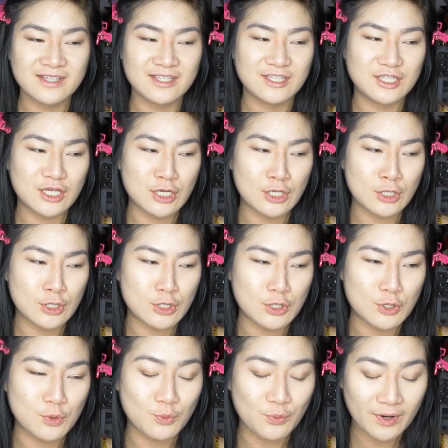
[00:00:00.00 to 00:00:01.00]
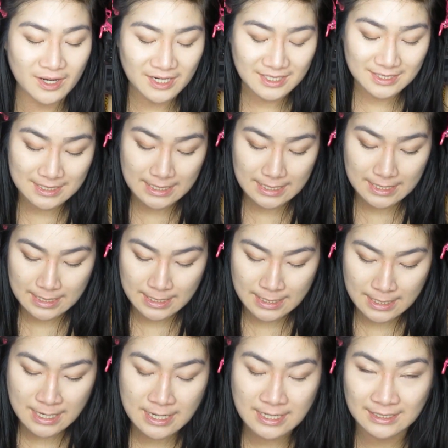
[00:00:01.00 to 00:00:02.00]
So we're gonna
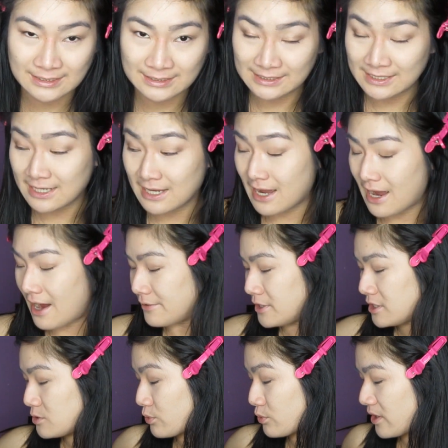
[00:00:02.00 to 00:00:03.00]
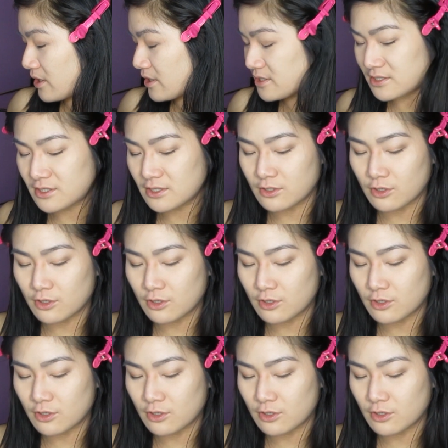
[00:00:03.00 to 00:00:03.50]
see how this works.